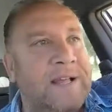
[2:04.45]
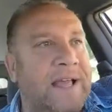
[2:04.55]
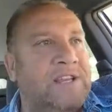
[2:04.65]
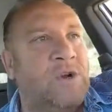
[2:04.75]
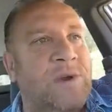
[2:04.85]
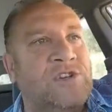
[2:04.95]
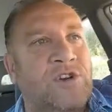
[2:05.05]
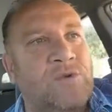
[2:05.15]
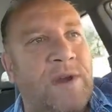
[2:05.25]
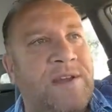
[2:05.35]
It's always
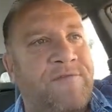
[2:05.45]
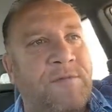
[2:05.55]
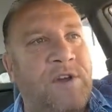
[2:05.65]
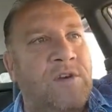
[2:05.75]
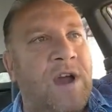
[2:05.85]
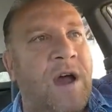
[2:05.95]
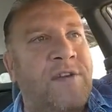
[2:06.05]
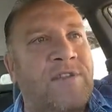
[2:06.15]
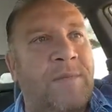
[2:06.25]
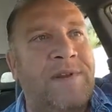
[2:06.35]
good to hear from you
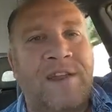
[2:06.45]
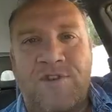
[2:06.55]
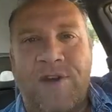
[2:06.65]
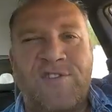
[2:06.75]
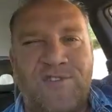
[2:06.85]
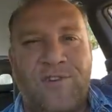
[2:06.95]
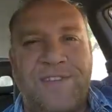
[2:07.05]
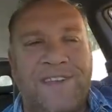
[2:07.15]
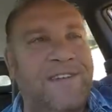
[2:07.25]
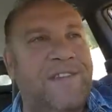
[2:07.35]
guys, and I'm glad you're enjoying
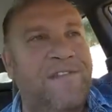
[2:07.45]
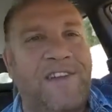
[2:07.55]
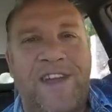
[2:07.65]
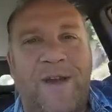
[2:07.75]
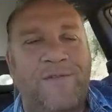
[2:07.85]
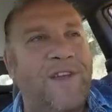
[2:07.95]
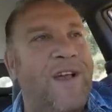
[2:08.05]
the, the videos.